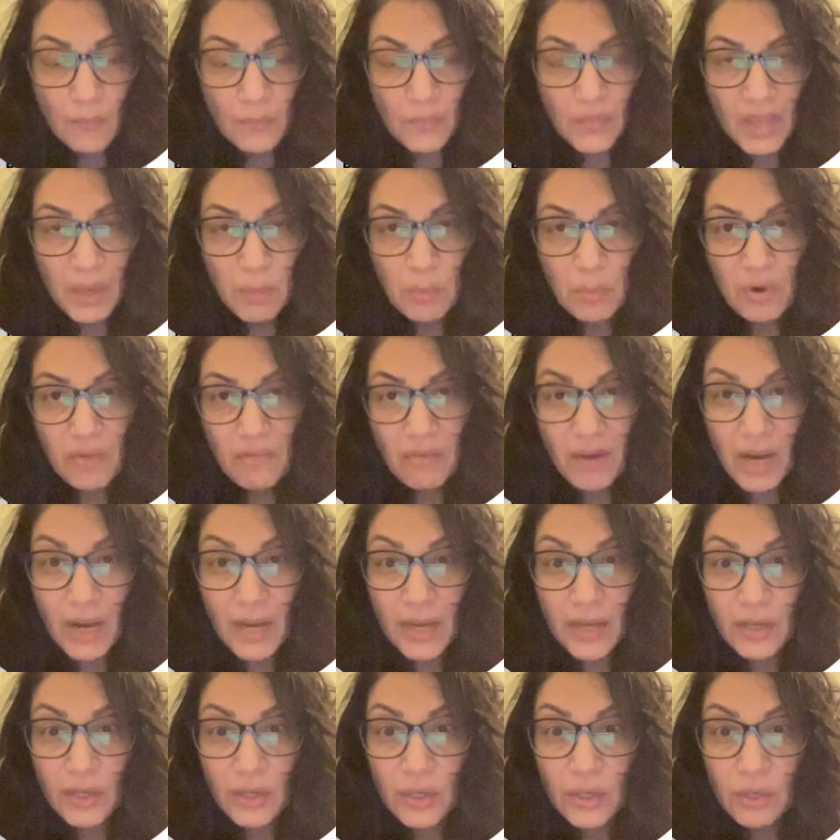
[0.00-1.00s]
They
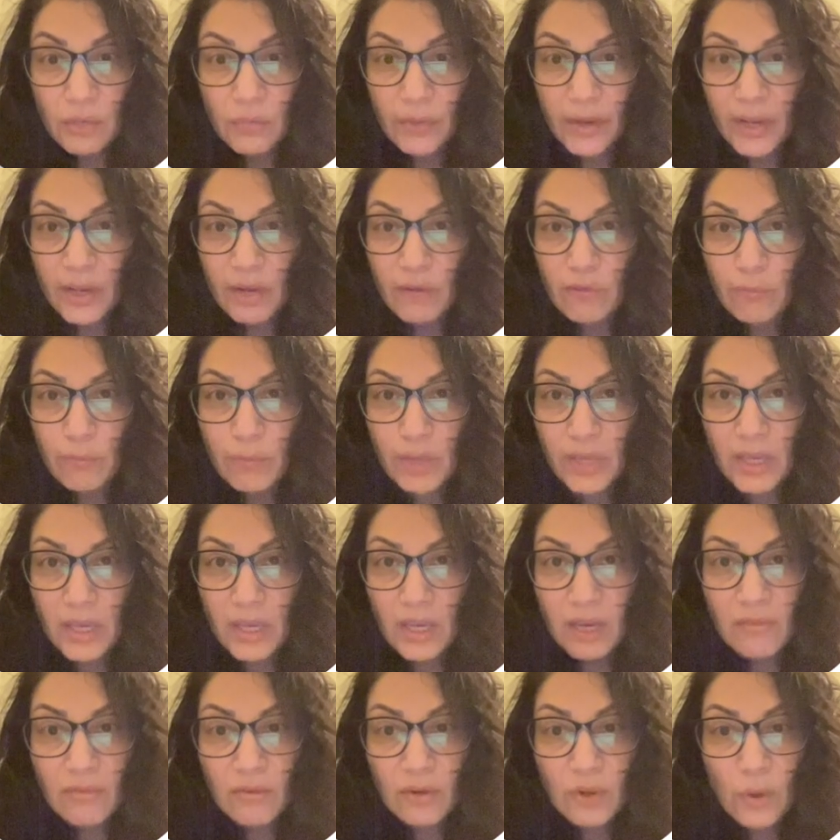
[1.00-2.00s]
provide an array of
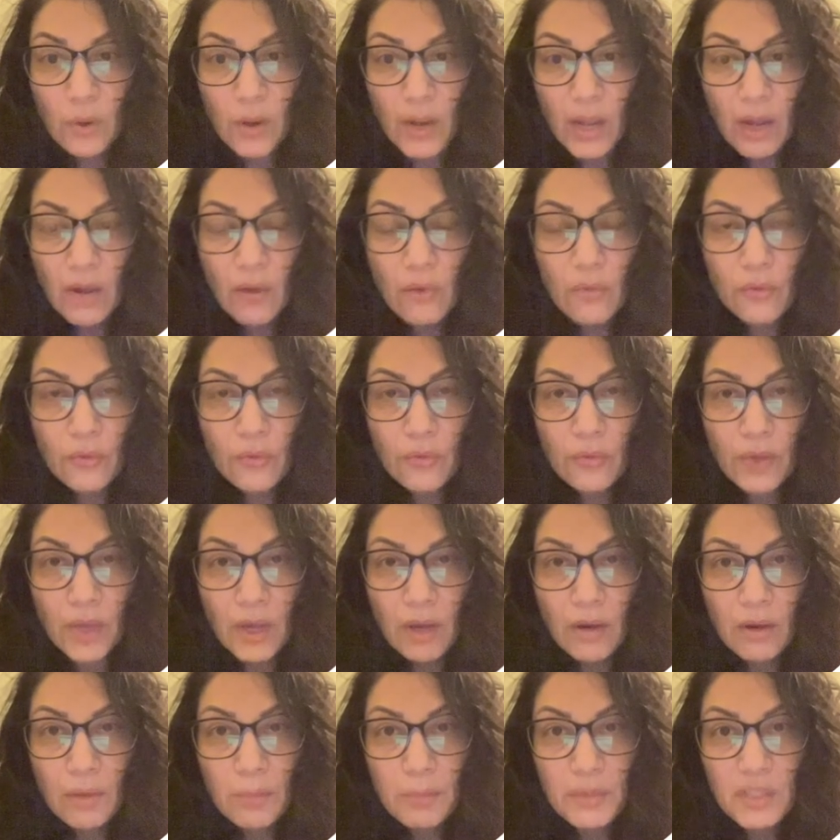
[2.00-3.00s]
behavioral health
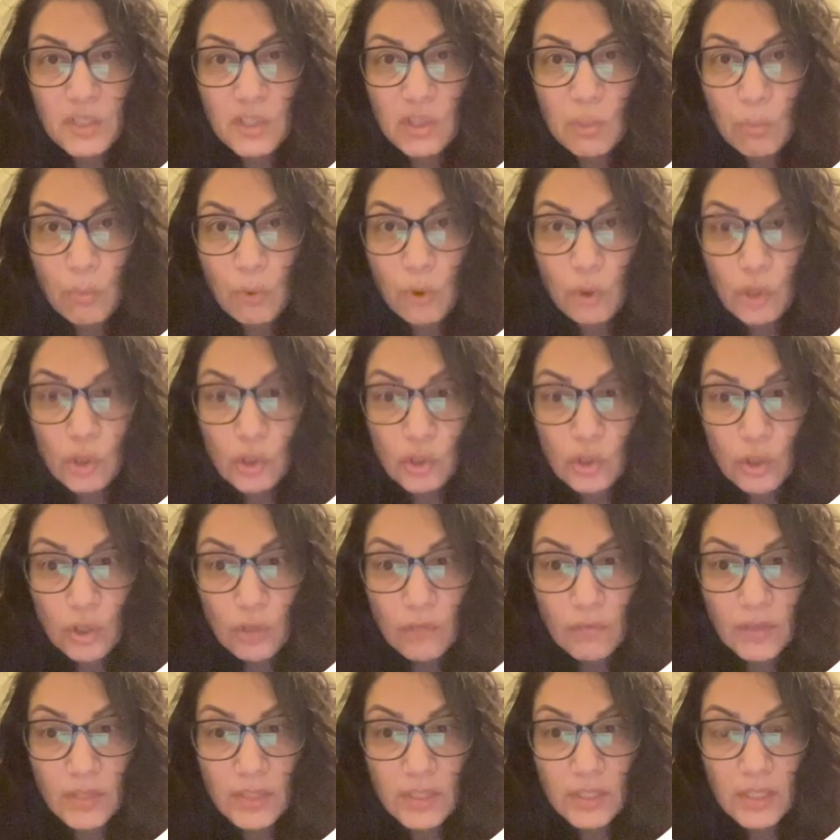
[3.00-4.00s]
and support
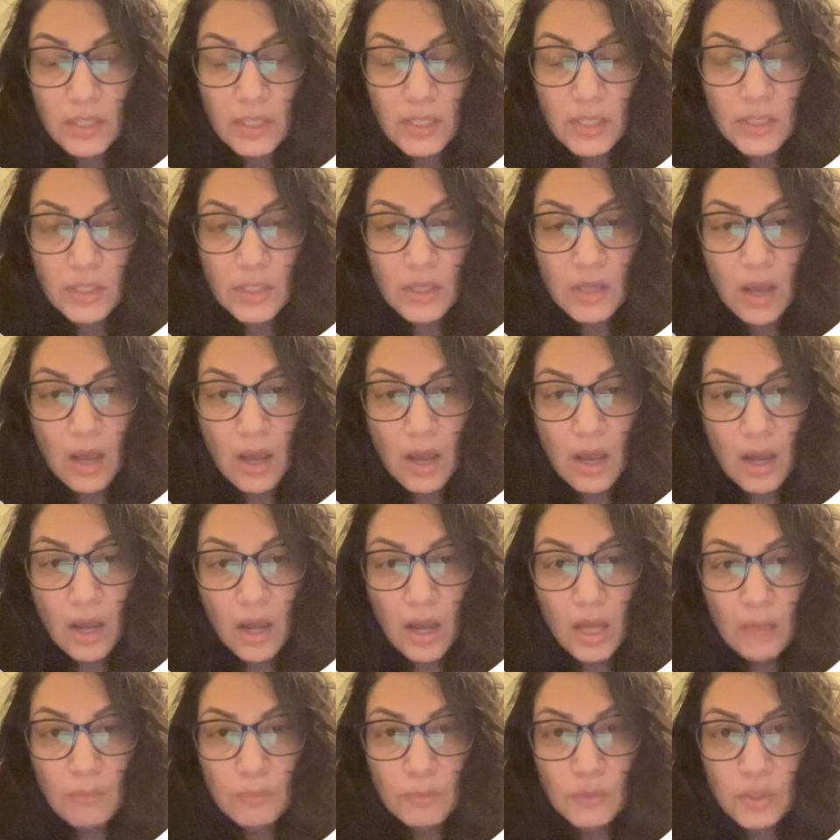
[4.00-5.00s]
services
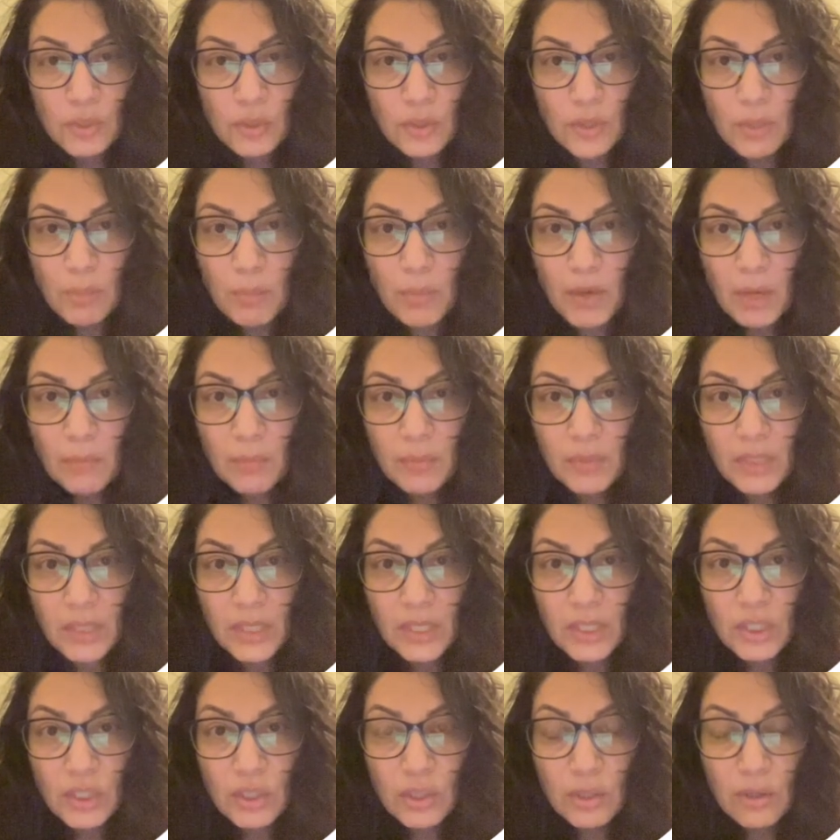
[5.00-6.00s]
to the
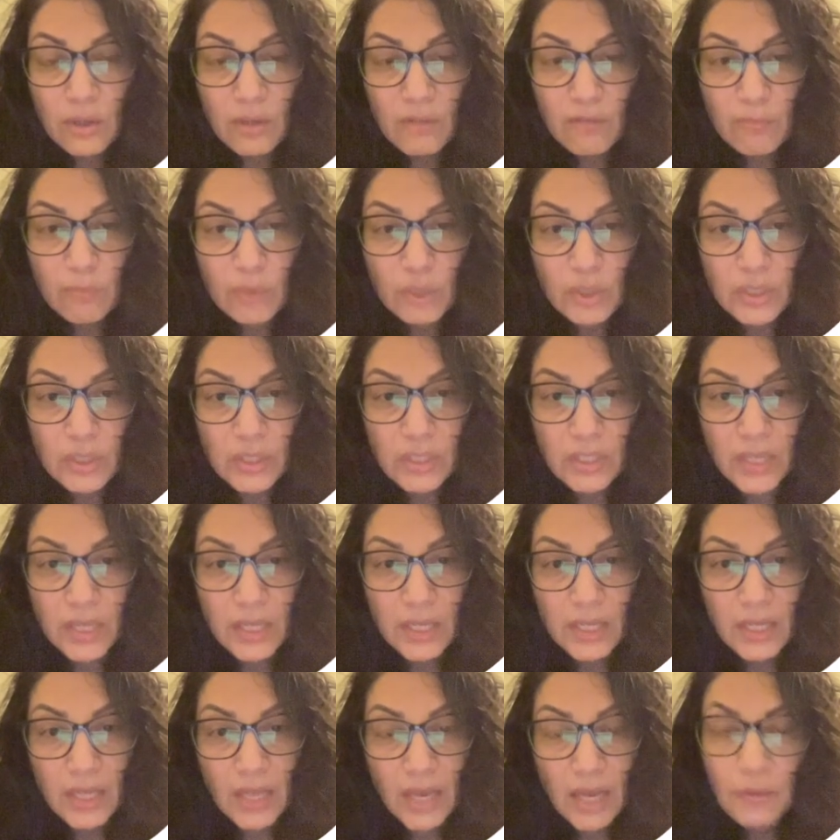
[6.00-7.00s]
population of Merced
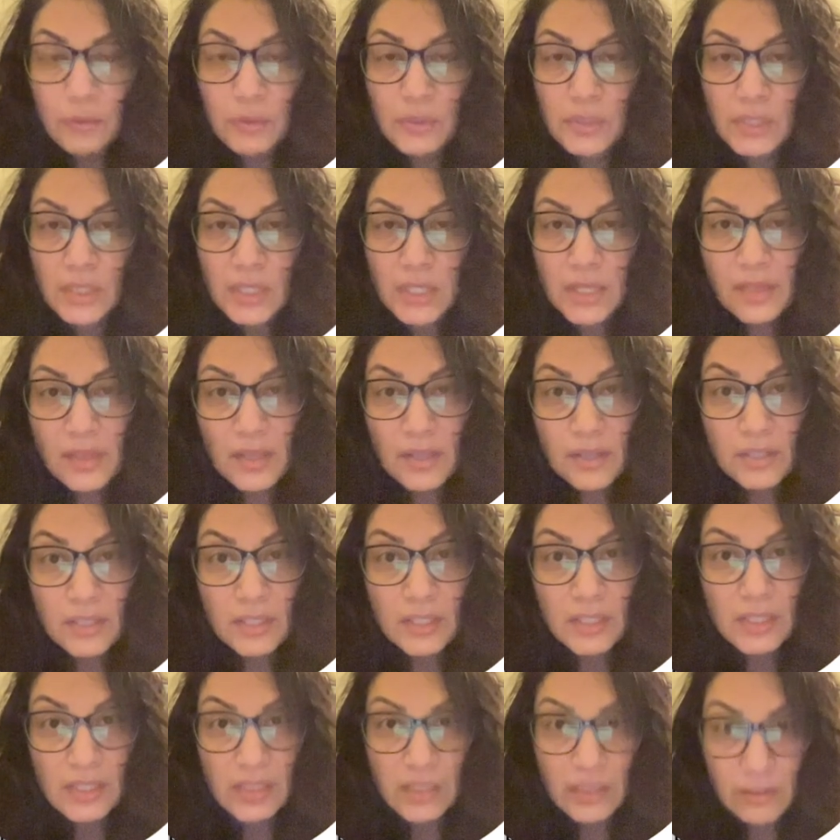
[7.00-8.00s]
County that
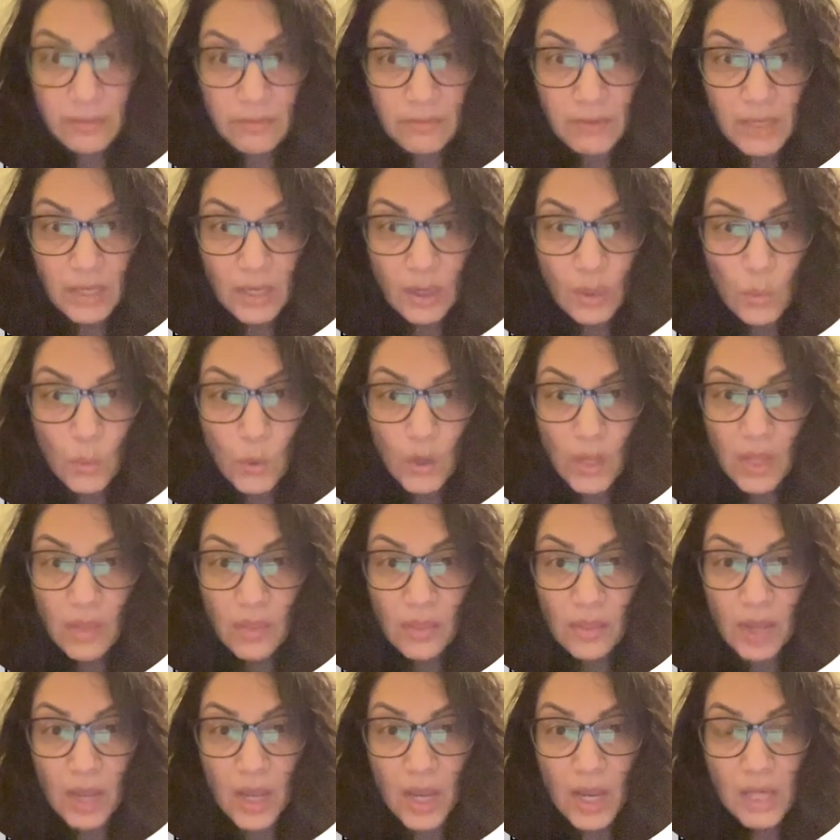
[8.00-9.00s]
is living with
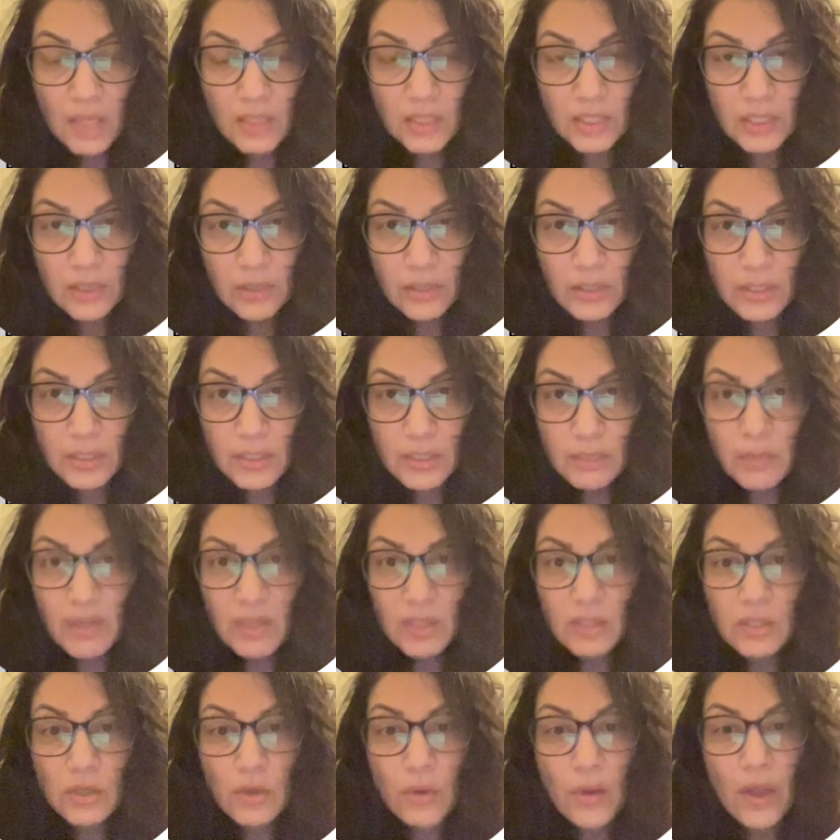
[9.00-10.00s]
serious
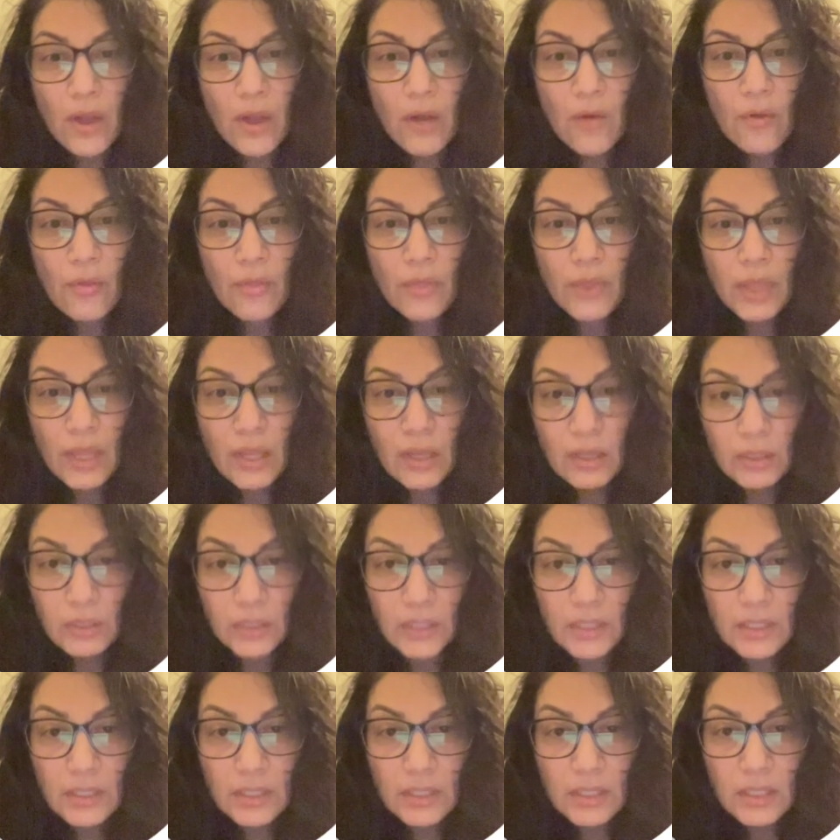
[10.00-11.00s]
mental health
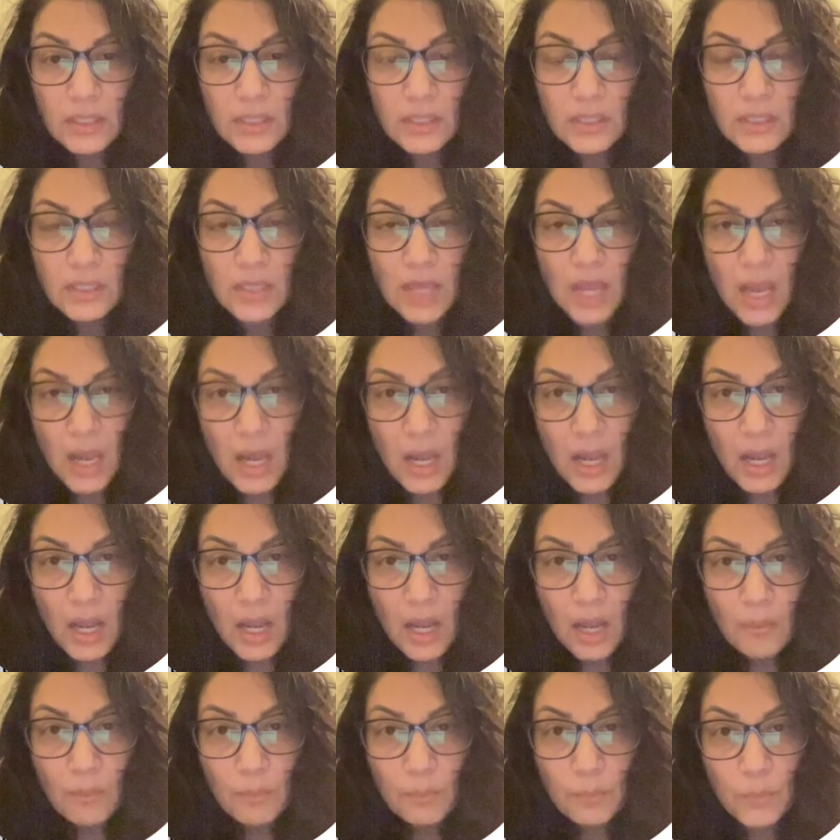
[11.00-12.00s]
illnesses
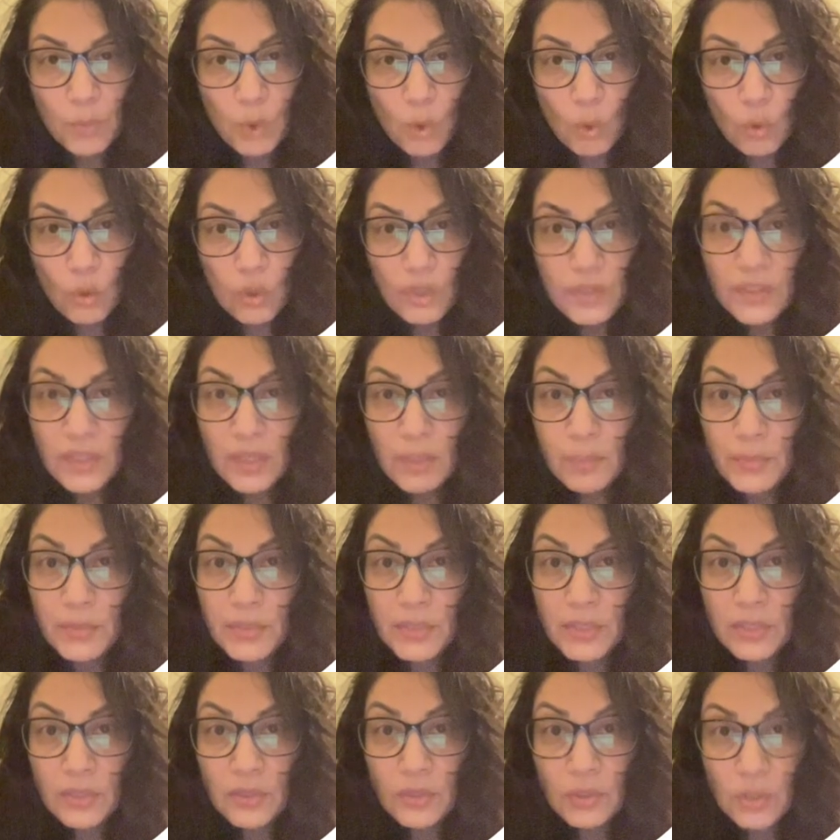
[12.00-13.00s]
or
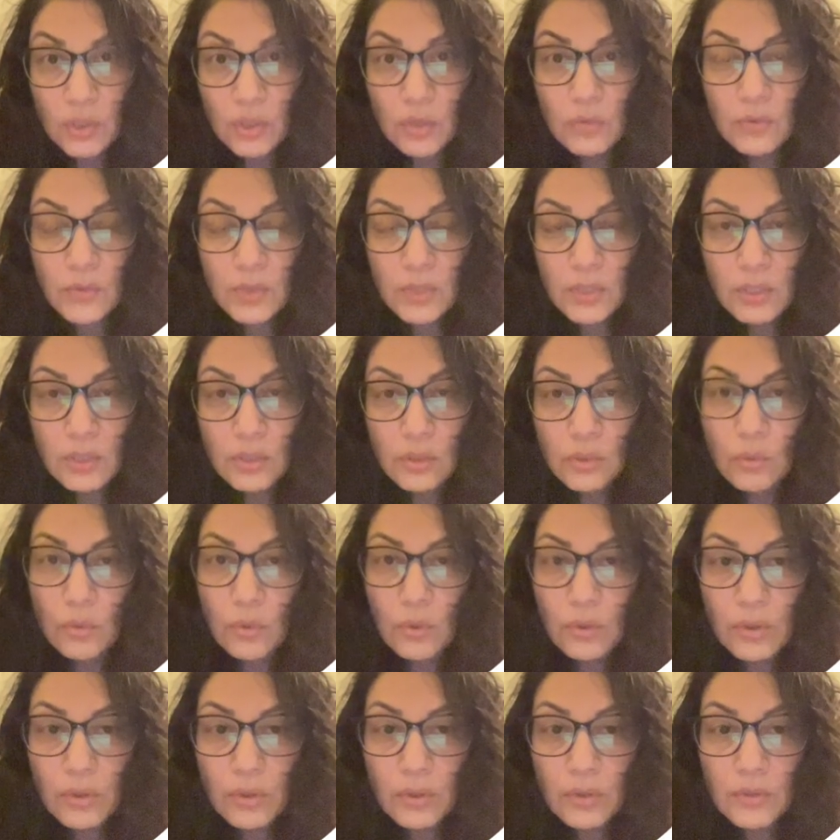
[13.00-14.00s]
substance use
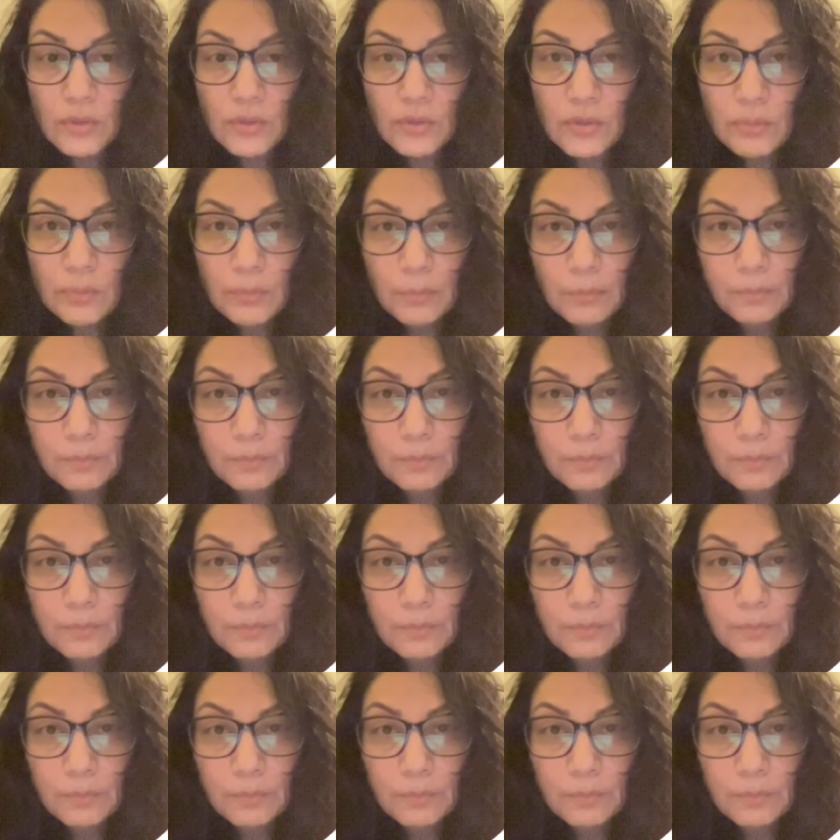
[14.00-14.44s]
disorders.